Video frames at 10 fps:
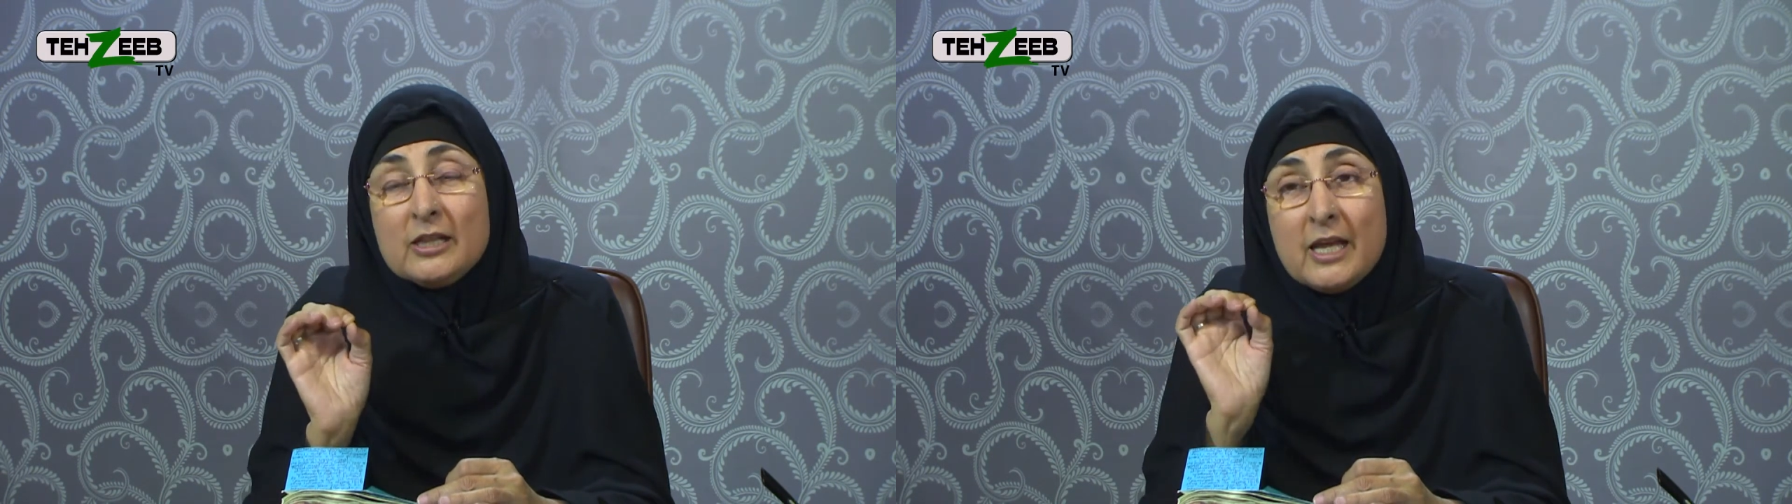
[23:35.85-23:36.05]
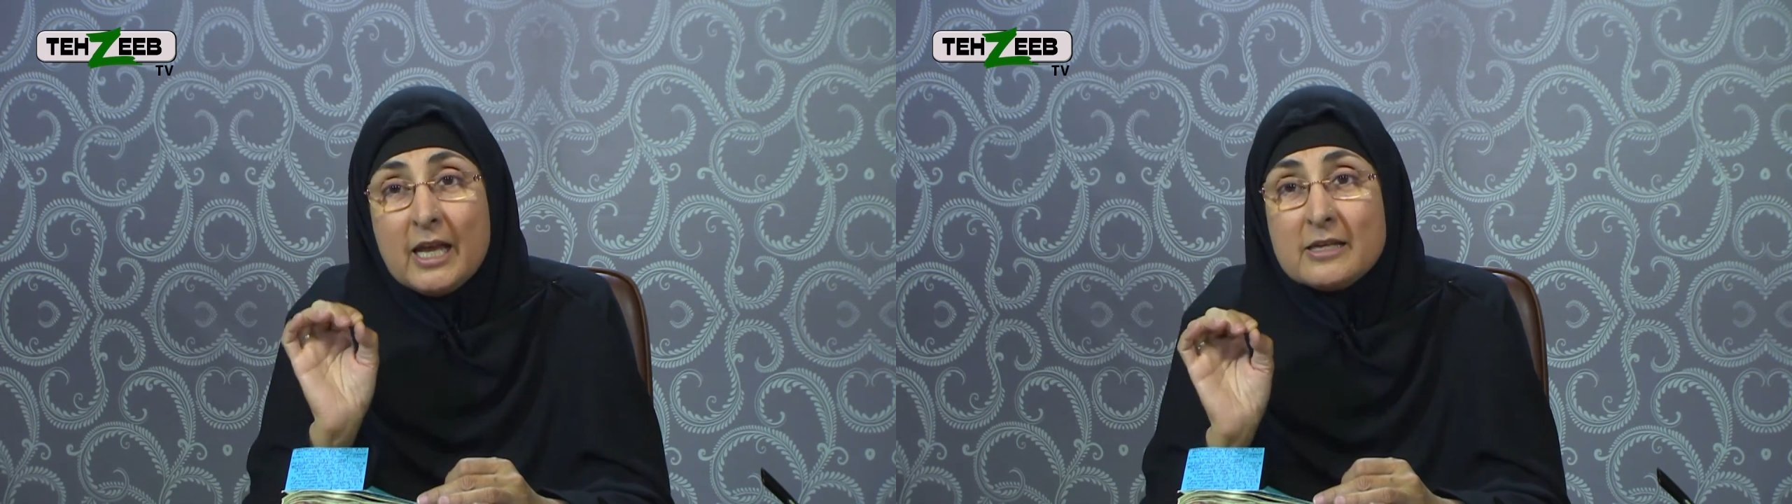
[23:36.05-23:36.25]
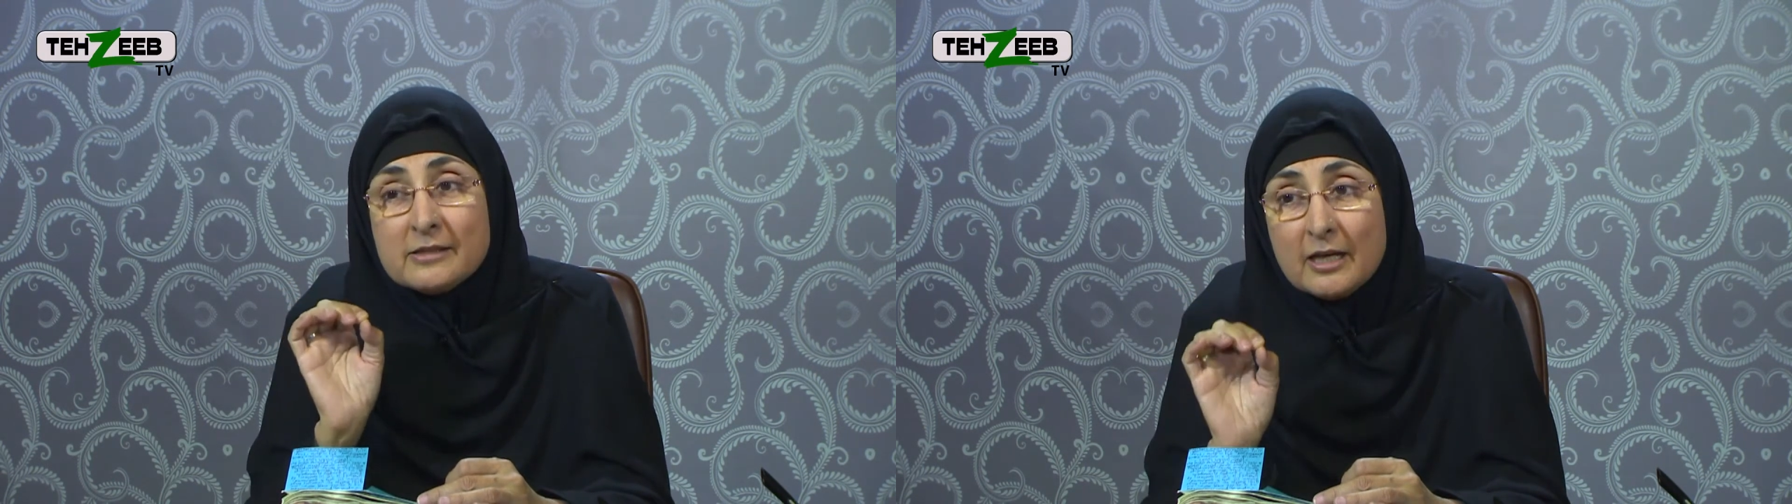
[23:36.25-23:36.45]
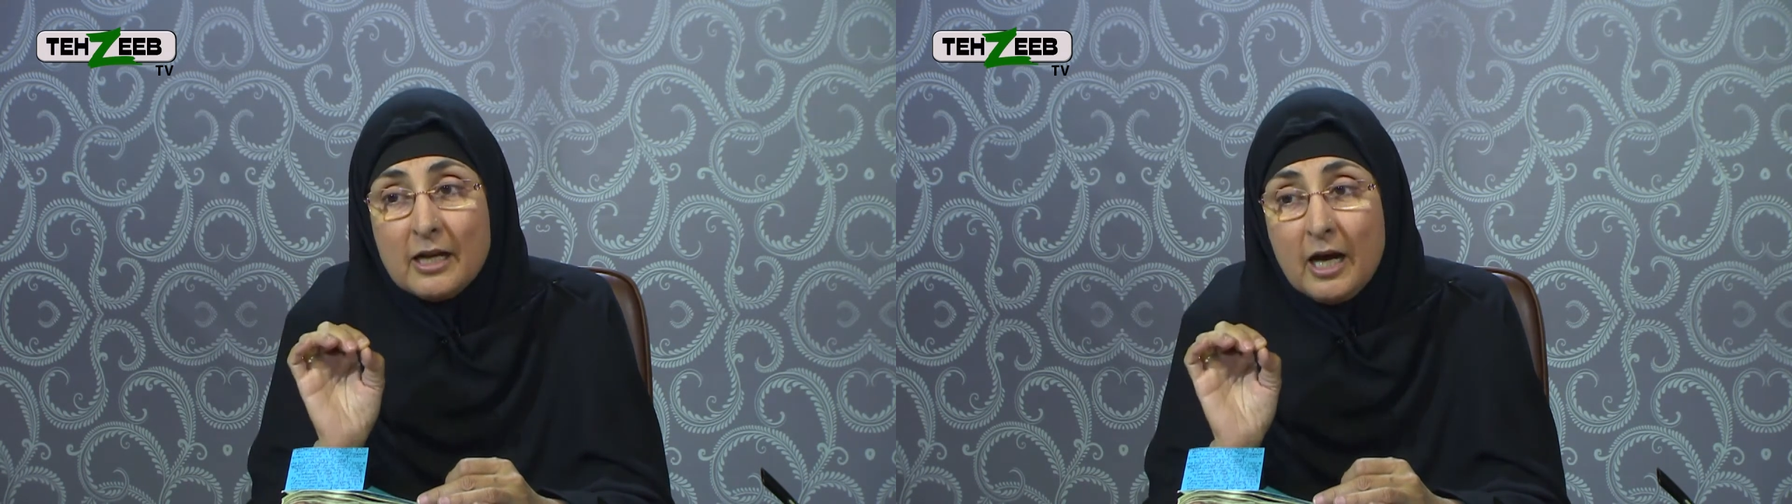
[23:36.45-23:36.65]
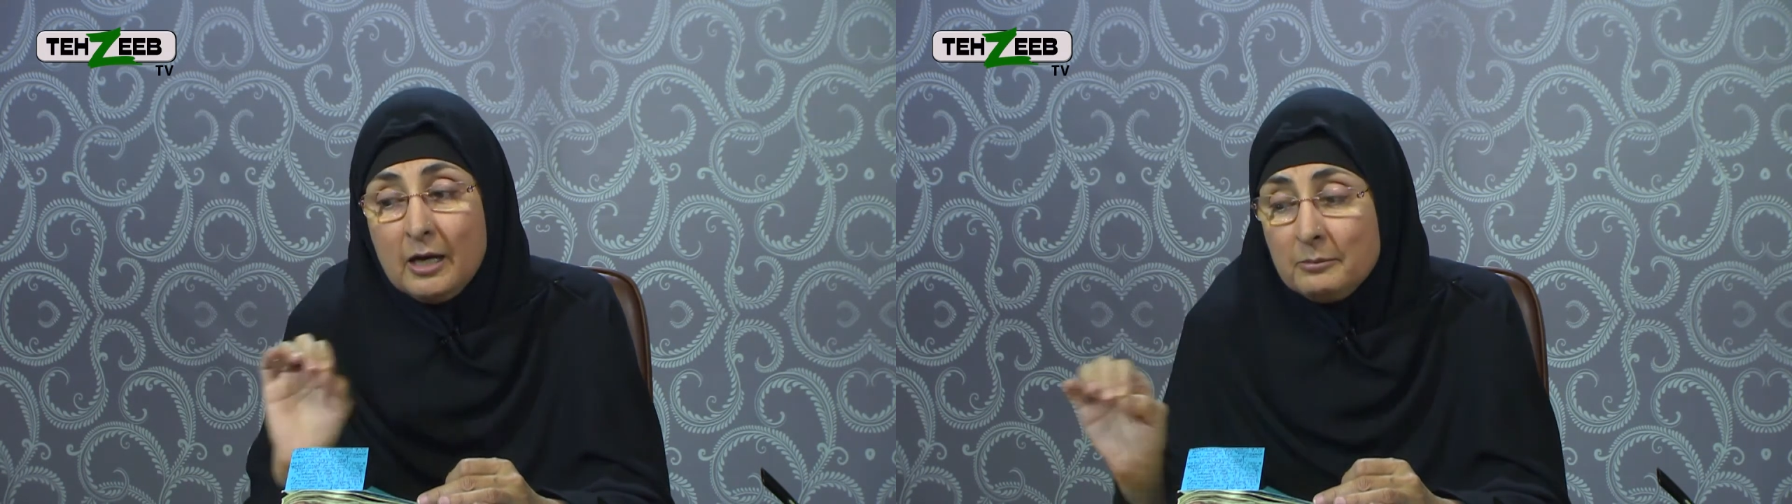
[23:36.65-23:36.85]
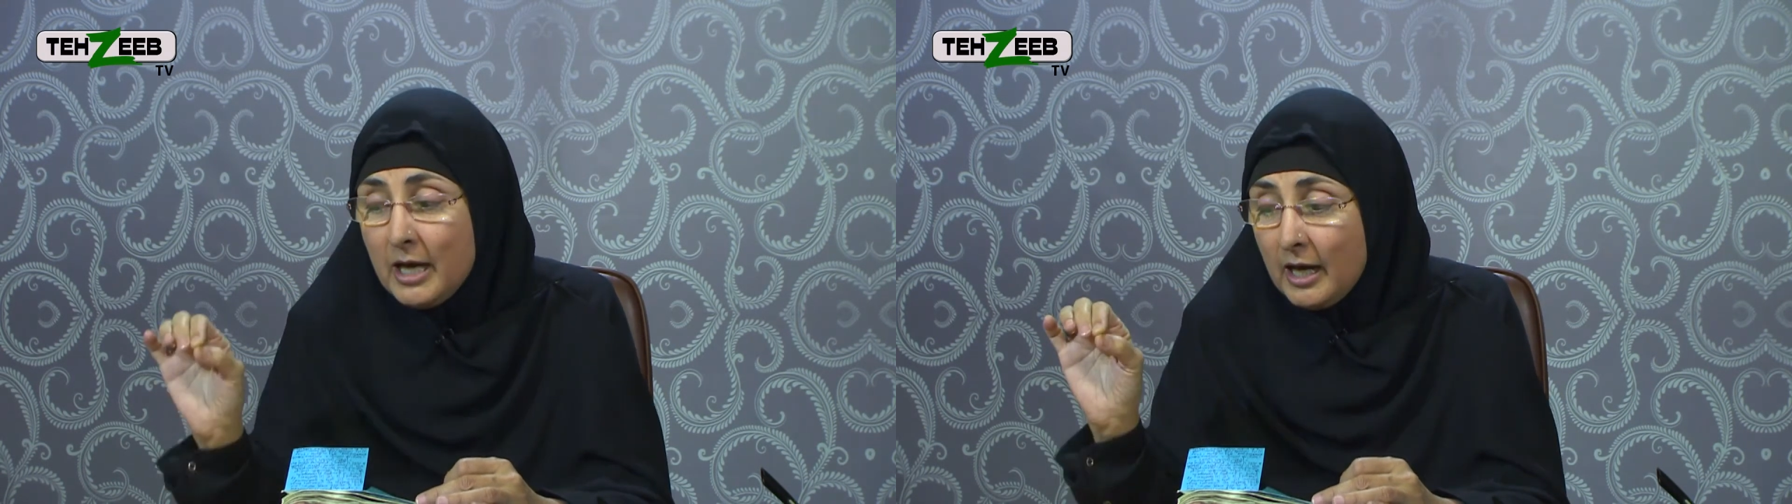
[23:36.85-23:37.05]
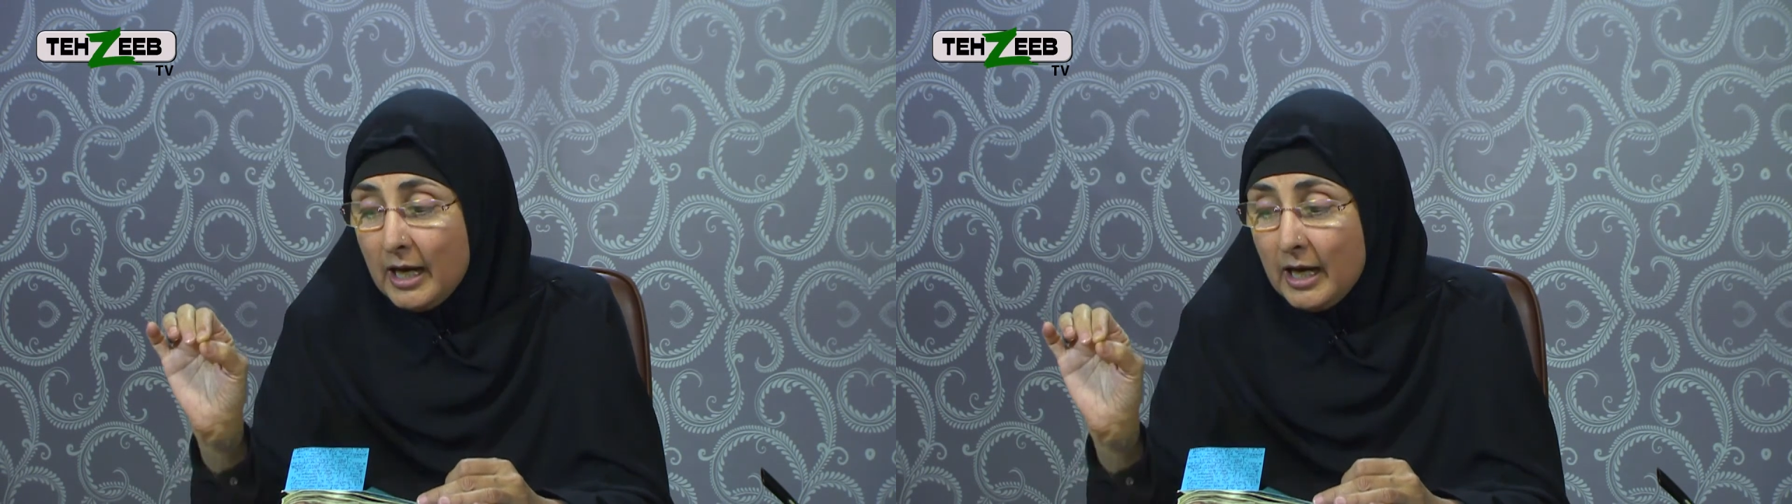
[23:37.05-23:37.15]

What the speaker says: thing as salam,